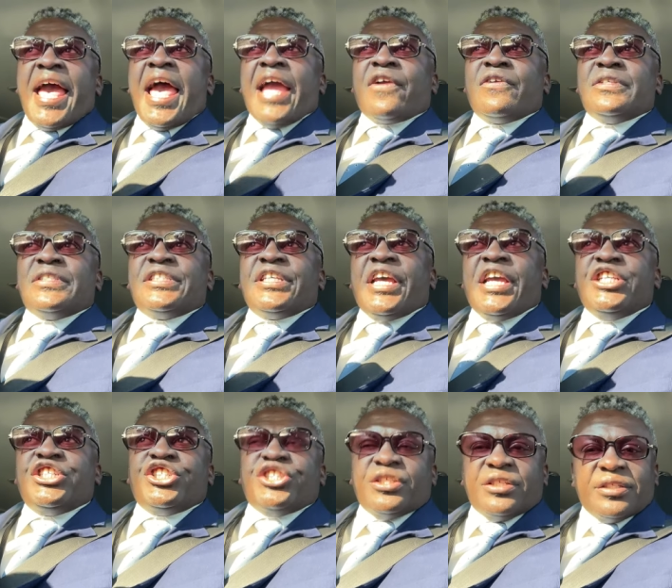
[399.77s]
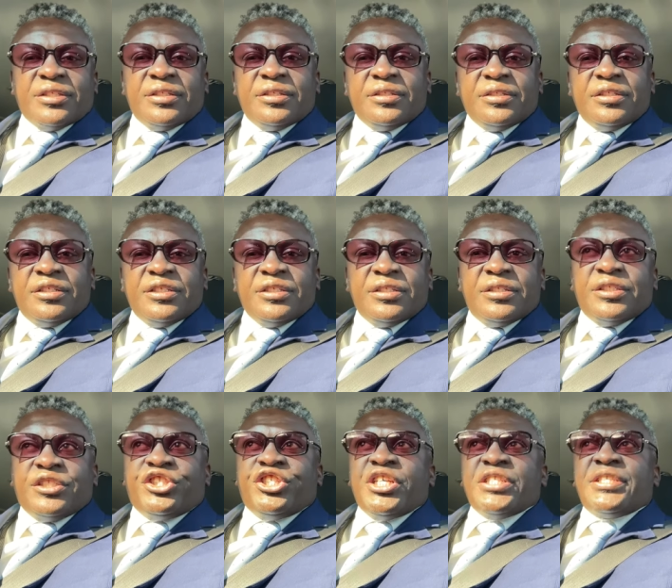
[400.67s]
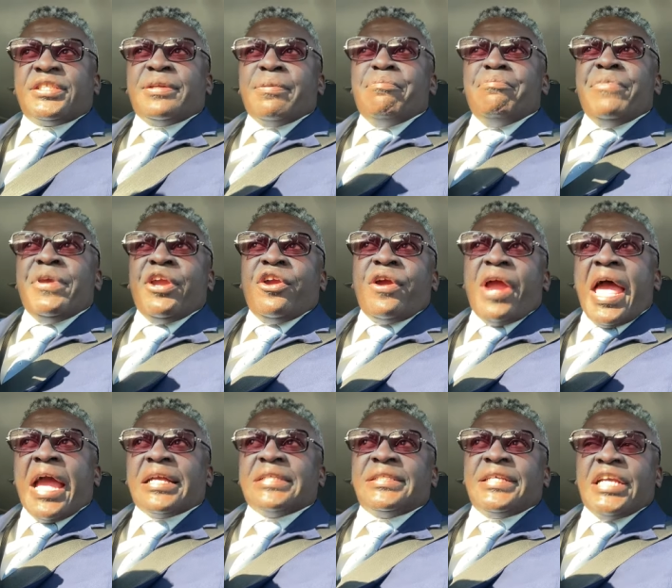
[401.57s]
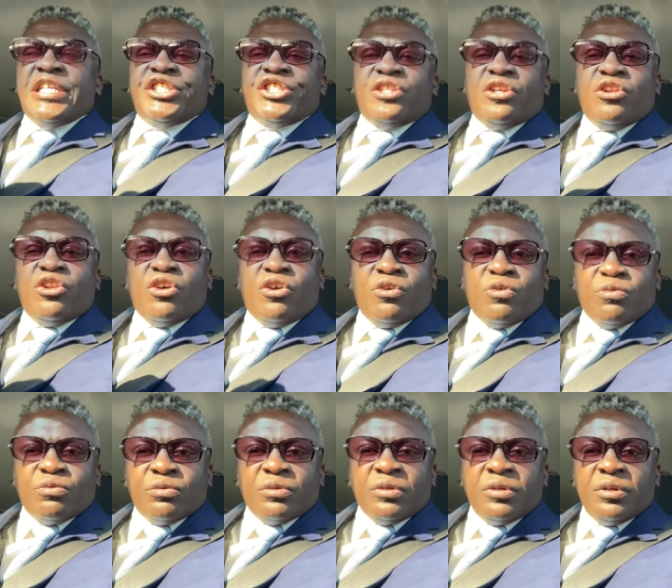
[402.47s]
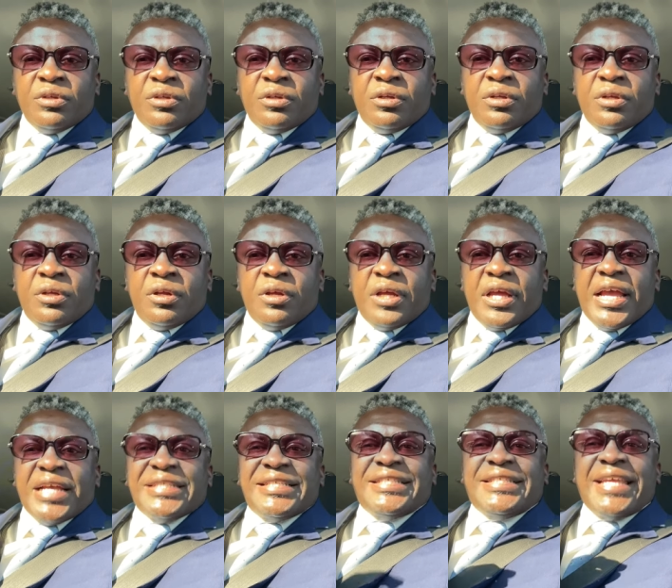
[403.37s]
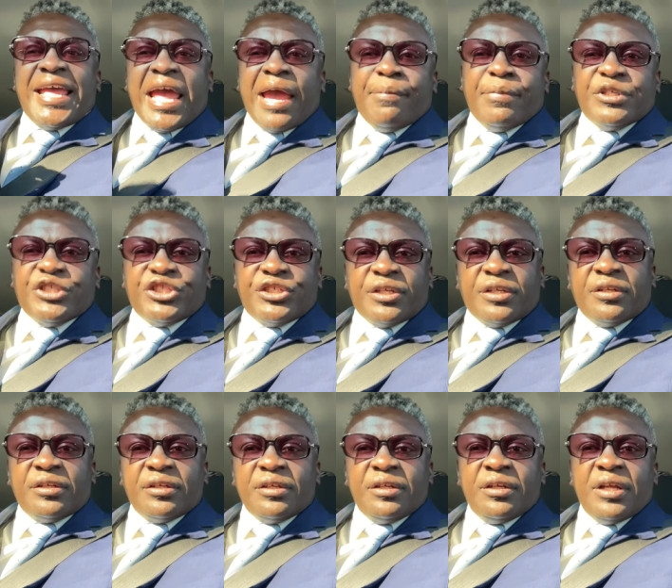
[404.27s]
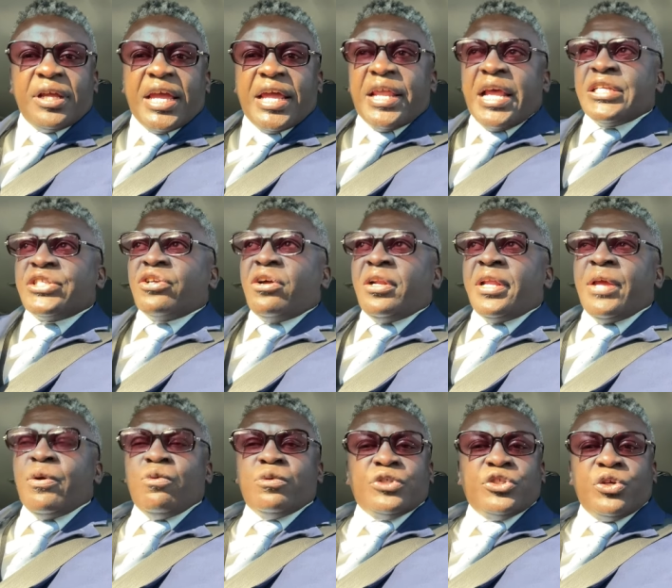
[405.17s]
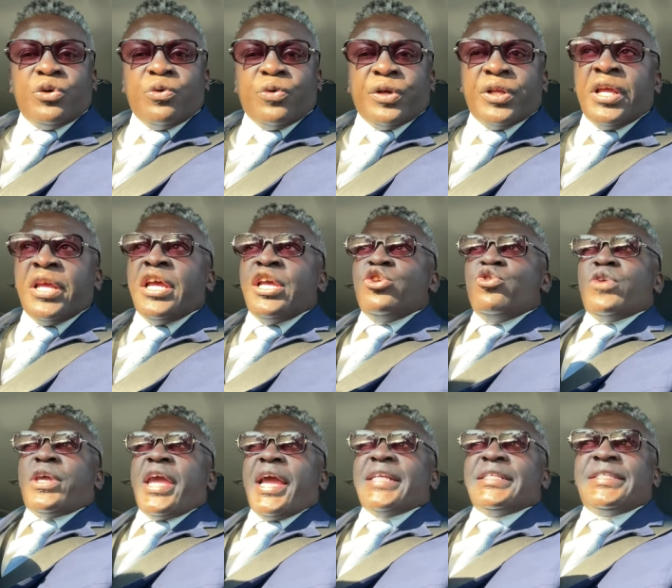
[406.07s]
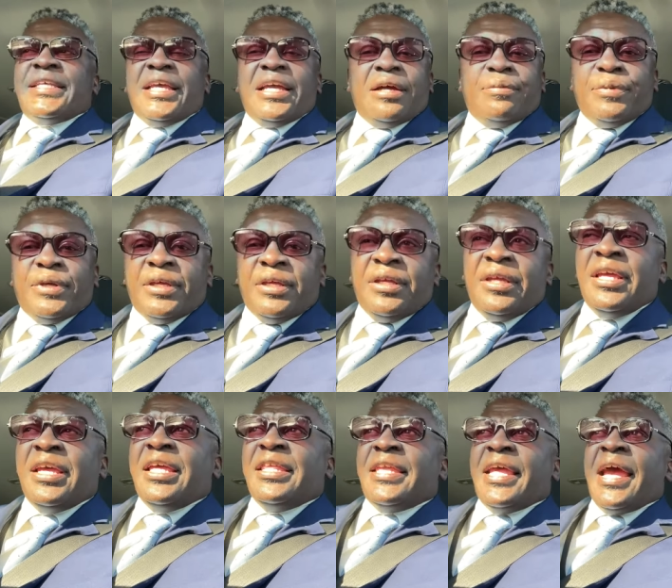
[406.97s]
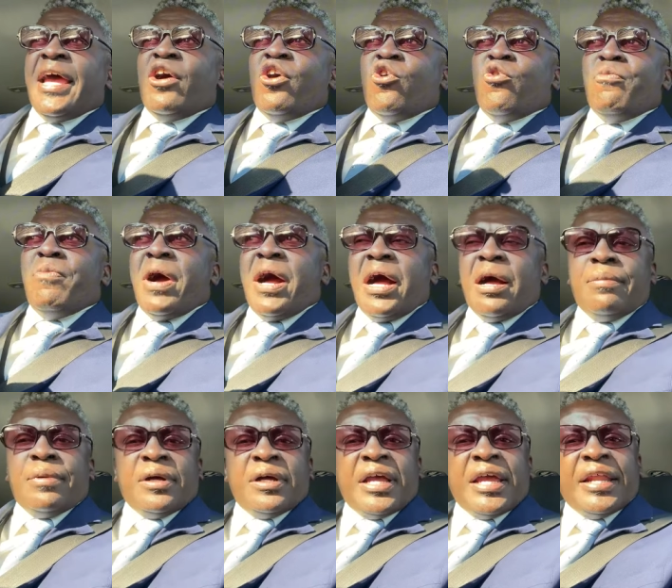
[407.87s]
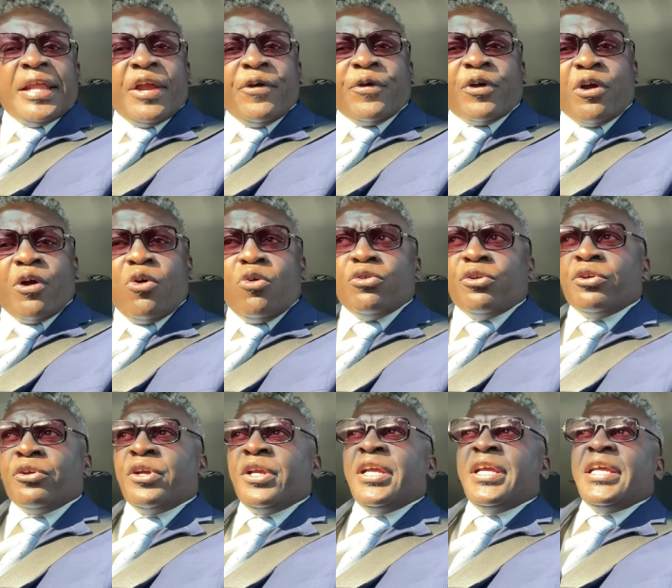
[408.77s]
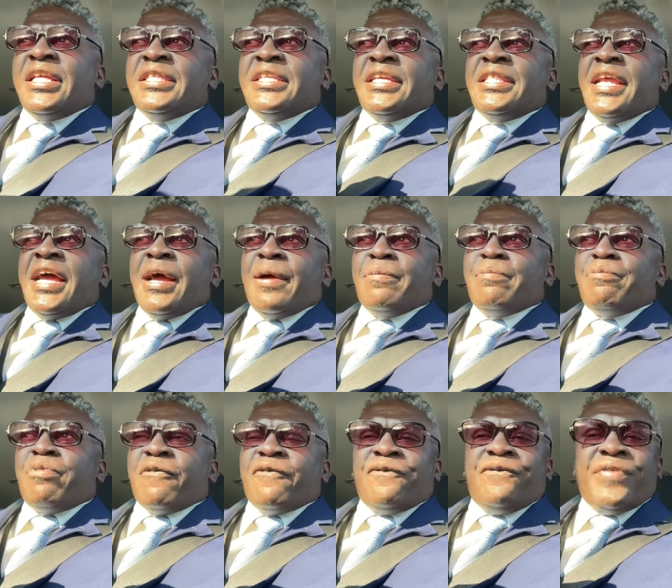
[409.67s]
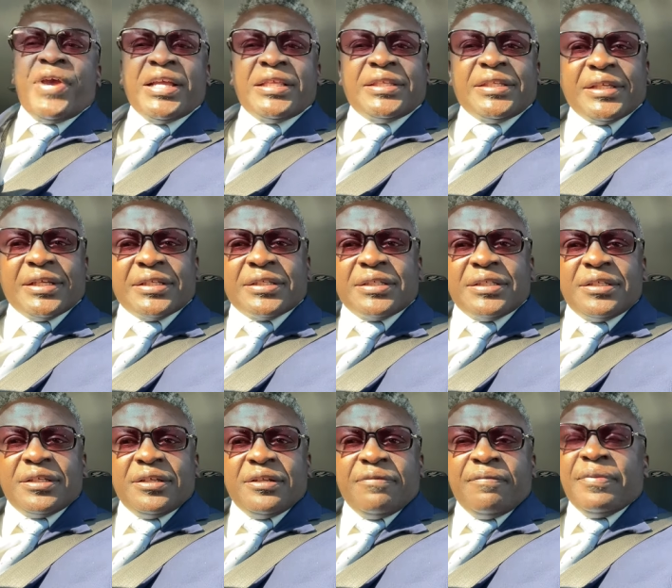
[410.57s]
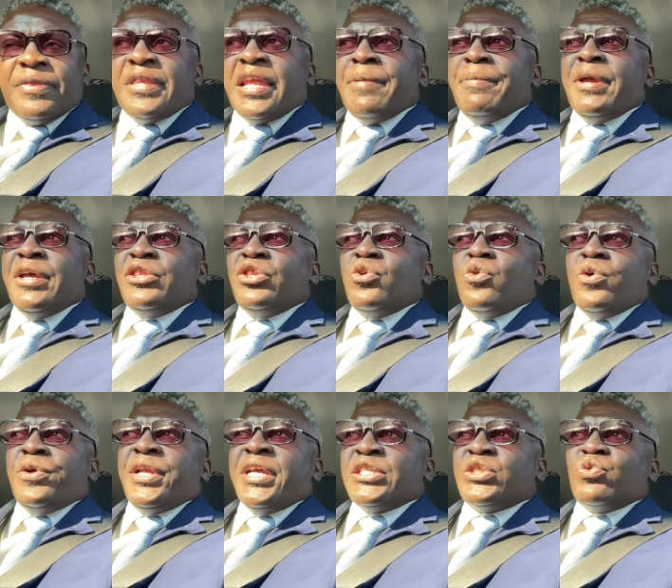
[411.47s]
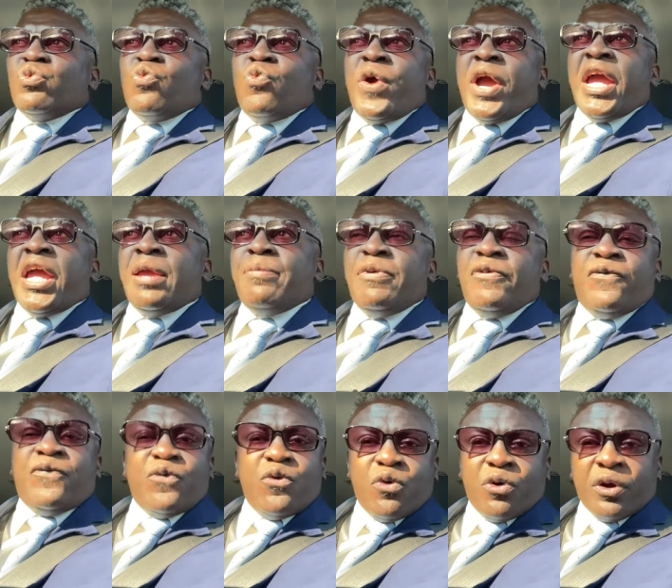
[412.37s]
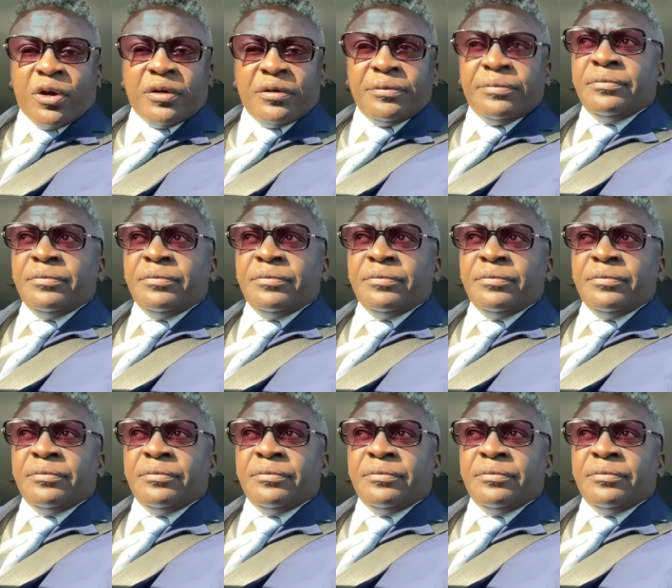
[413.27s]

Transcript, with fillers: accusation, just the mere accusation alone, is damaging and that's all they were doing. You can't tell me that Obama and Eric Holder did not perfect this. They've been doing this way before.